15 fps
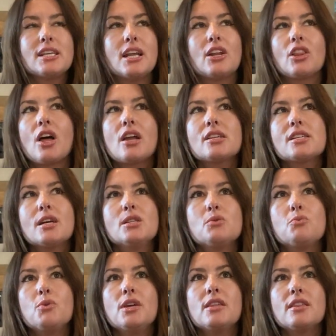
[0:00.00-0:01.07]
And a lot of times
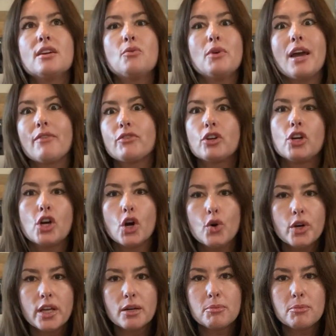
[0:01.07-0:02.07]
we think we have to go get a